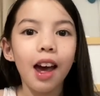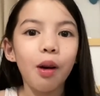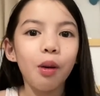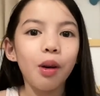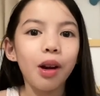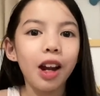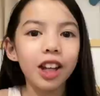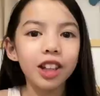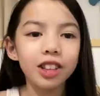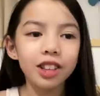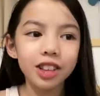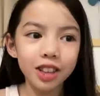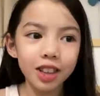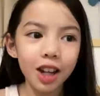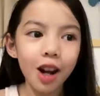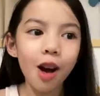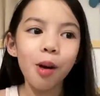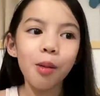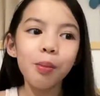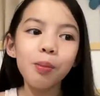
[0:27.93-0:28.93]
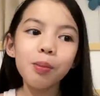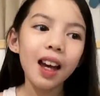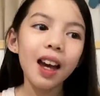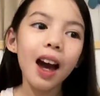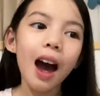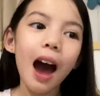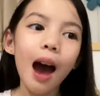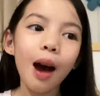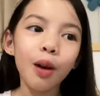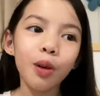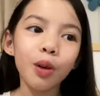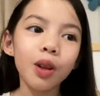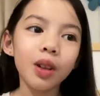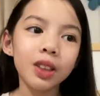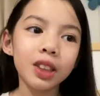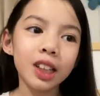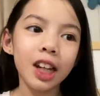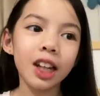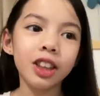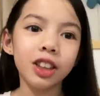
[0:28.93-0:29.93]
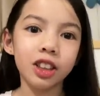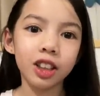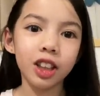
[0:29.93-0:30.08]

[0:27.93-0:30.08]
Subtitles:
When I jump, I will change